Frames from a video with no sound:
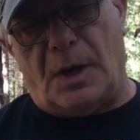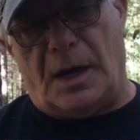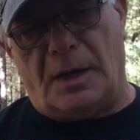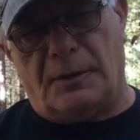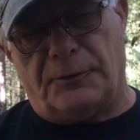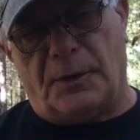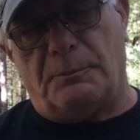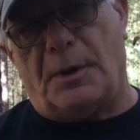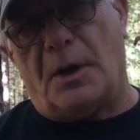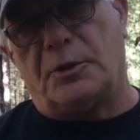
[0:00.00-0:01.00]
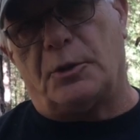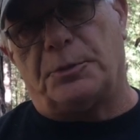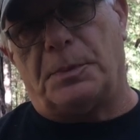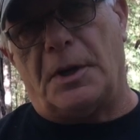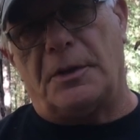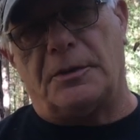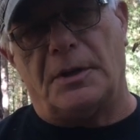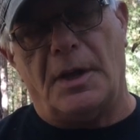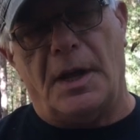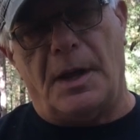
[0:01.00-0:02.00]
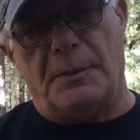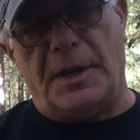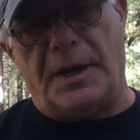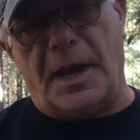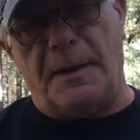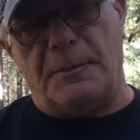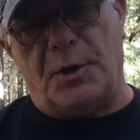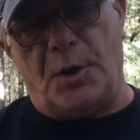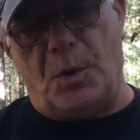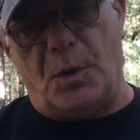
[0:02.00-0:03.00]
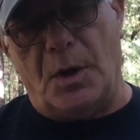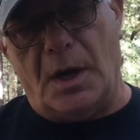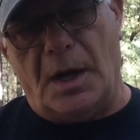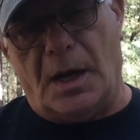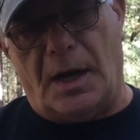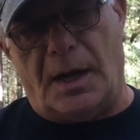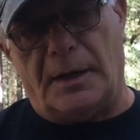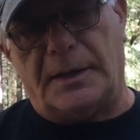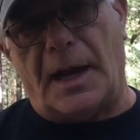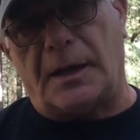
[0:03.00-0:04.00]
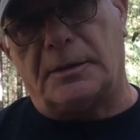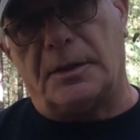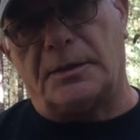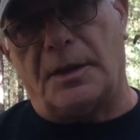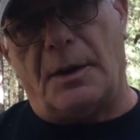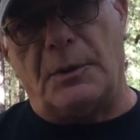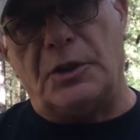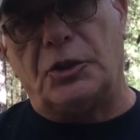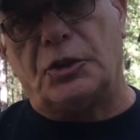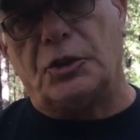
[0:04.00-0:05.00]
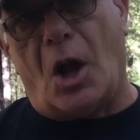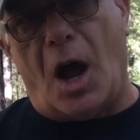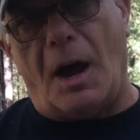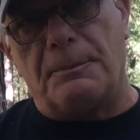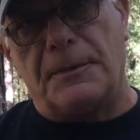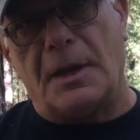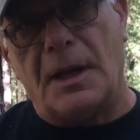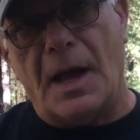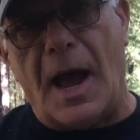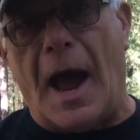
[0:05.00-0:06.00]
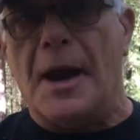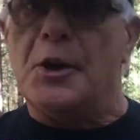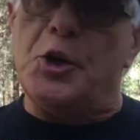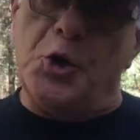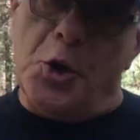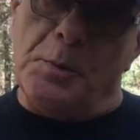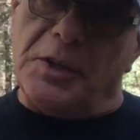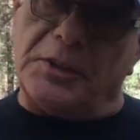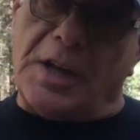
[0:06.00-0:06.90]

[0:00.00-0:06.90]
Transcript: uh, from Poncha Springs and we came to uh, Texas and we stopped at Dumas,